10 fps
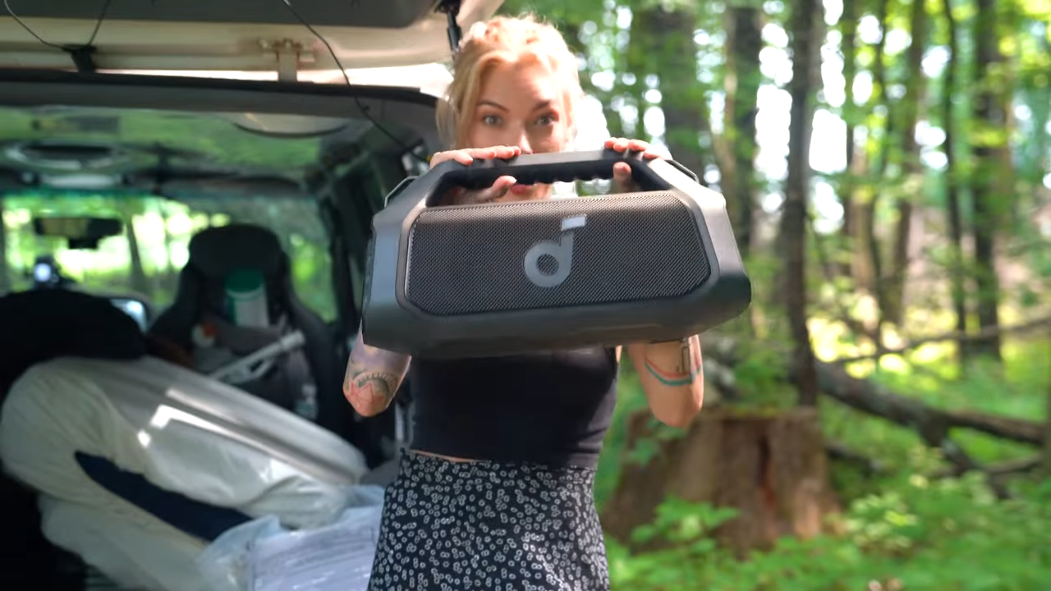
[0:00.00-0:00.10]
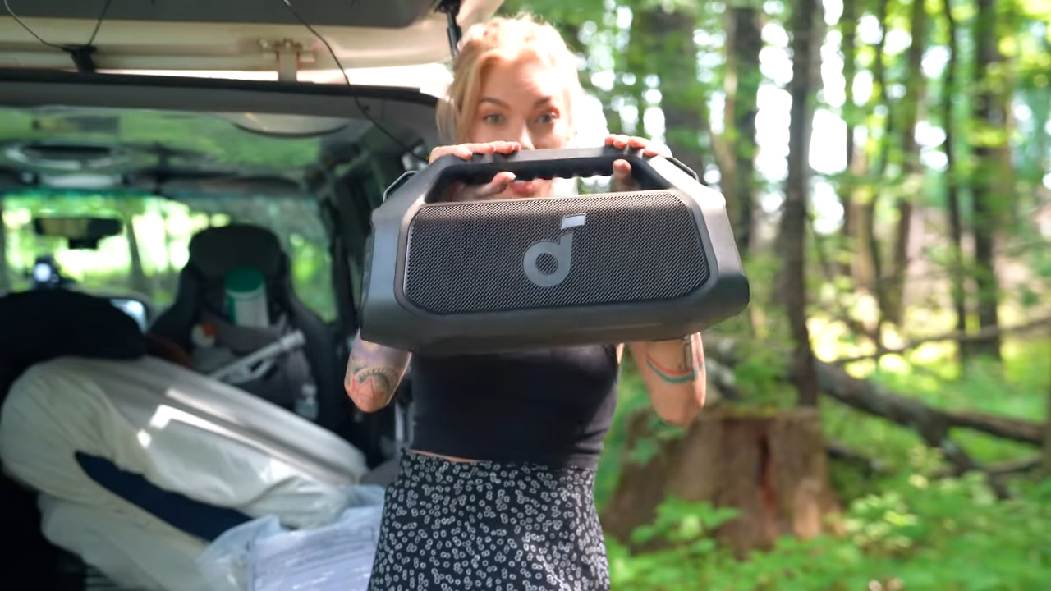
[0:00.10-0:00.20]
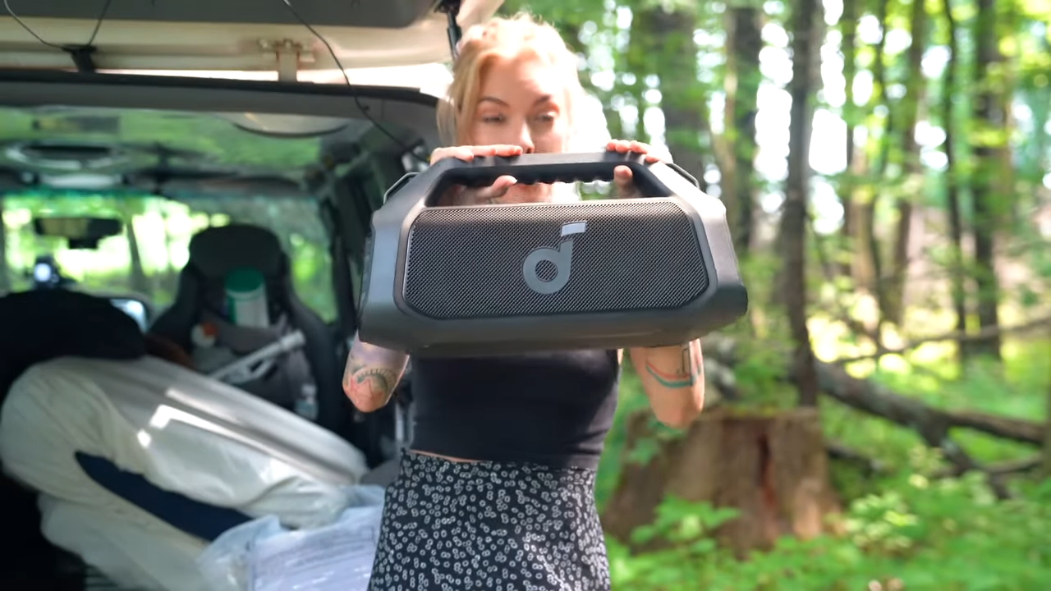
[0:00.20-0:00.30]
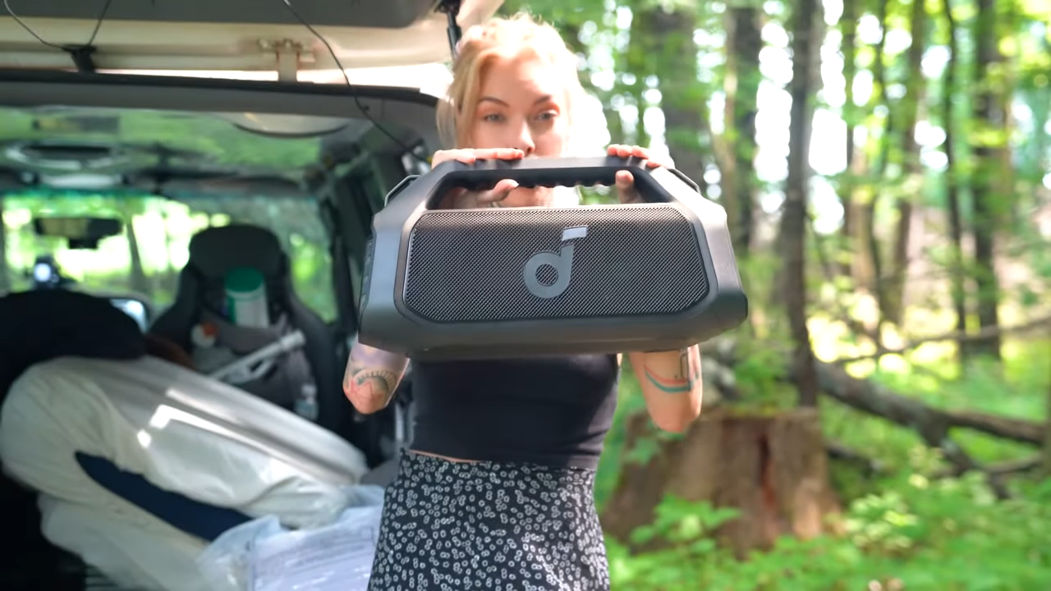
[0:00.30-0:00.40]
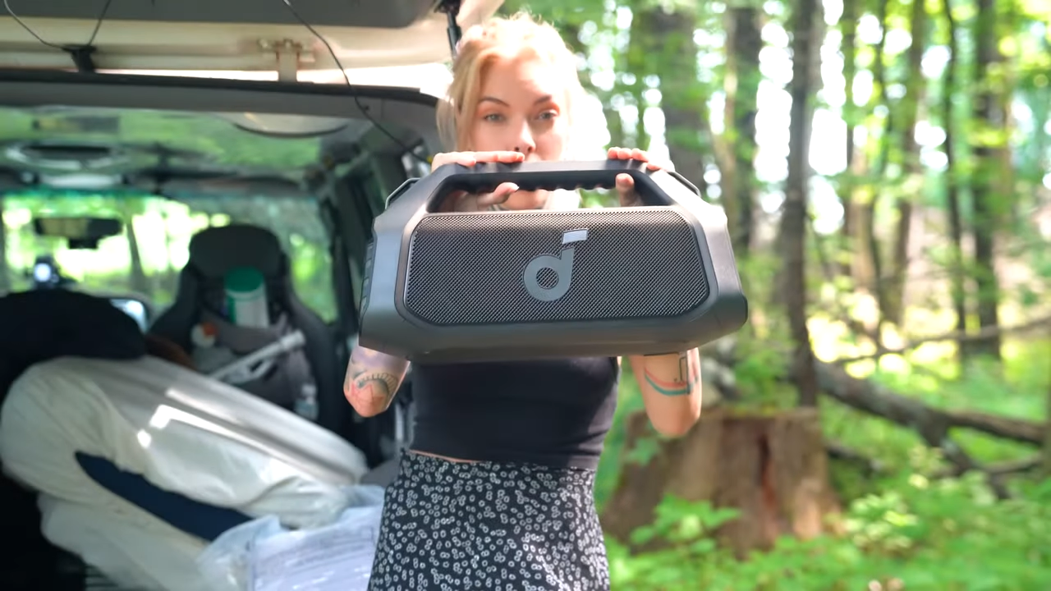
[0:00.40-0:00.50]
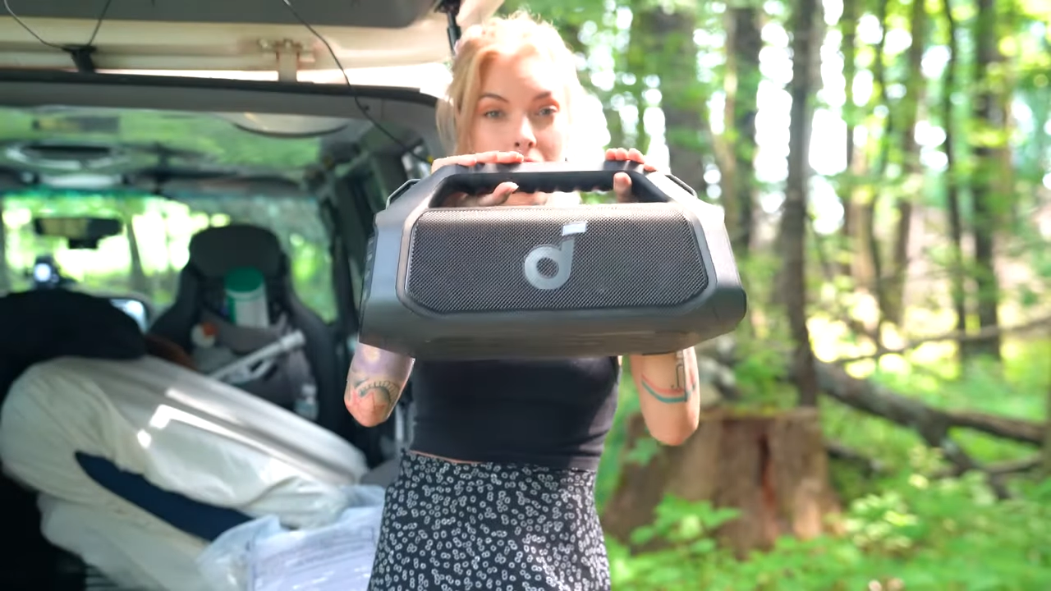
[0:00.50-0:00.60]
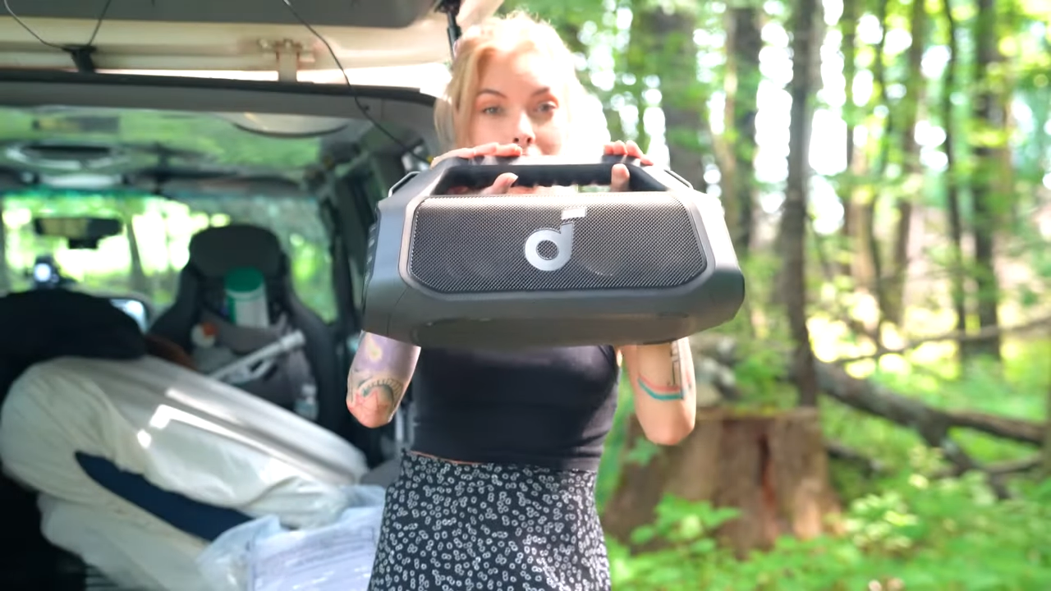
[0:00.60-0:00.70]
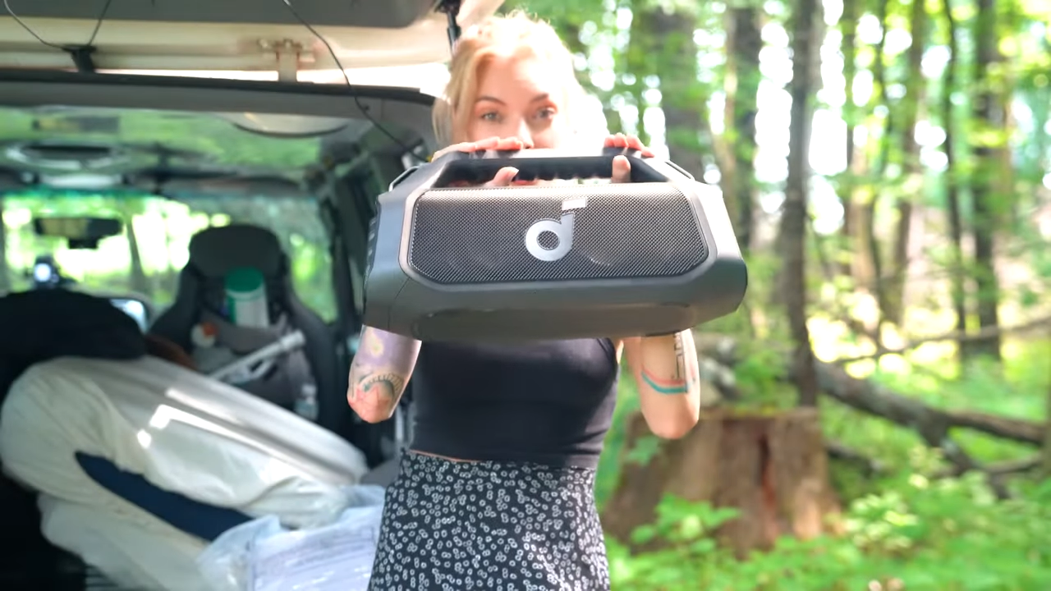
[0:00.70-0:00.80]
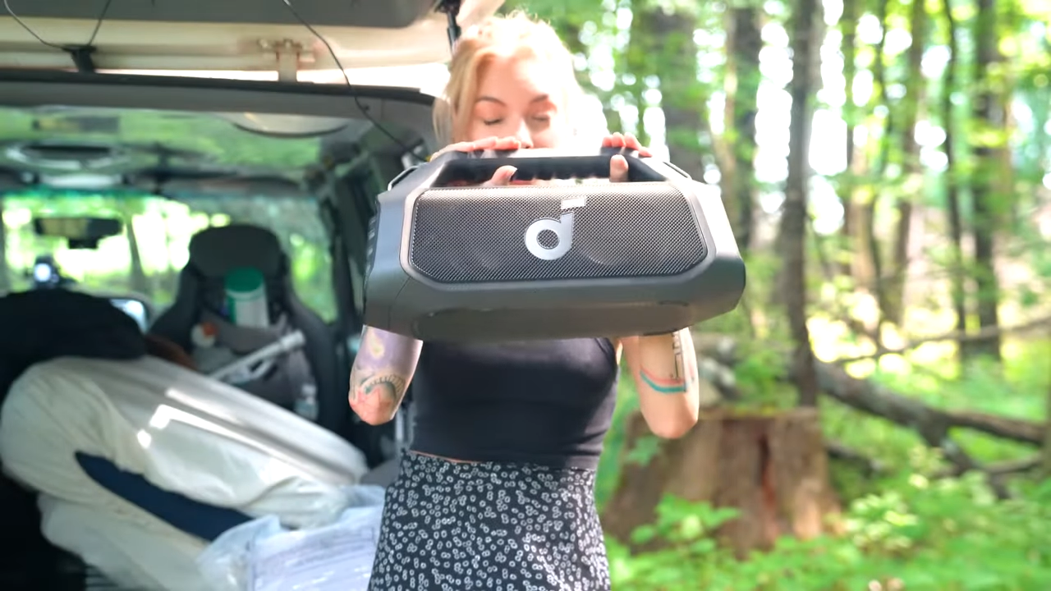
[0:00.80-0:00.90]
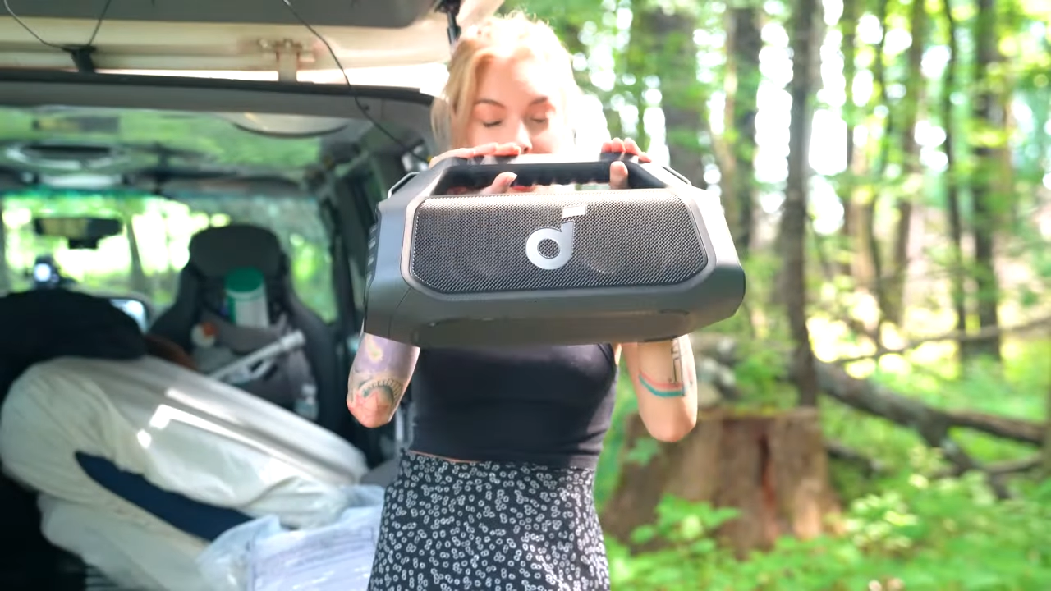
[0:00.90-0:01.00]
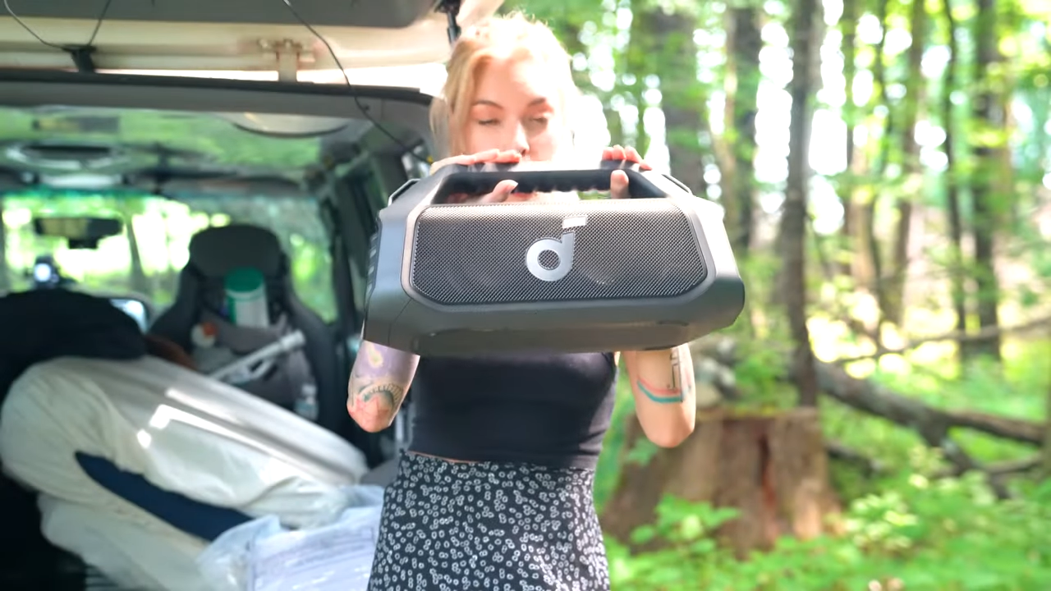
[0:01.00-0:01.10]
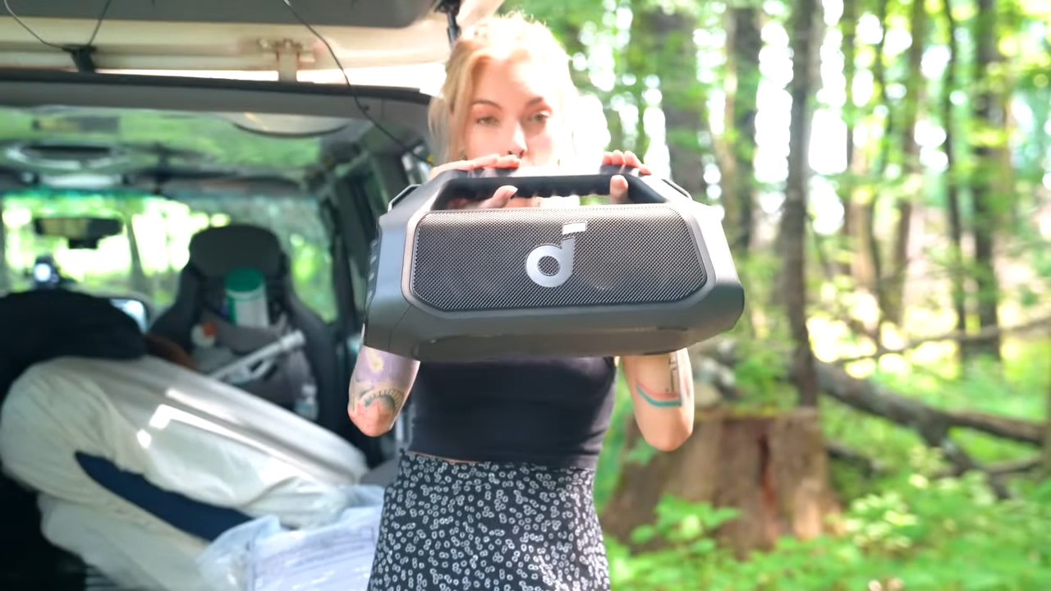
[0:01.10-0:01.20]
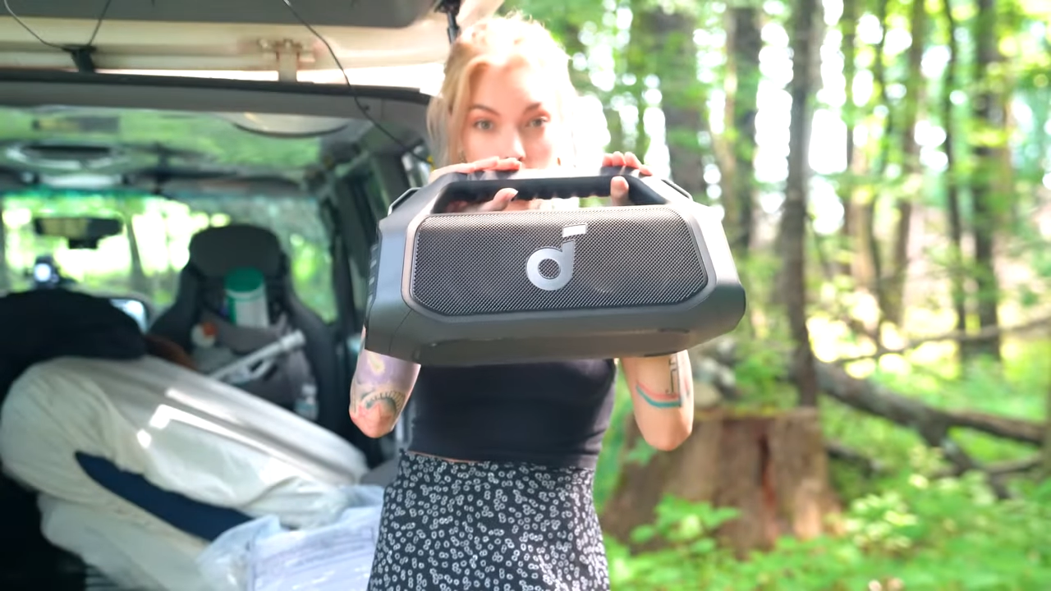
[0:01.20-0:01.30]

demonstrate how this thing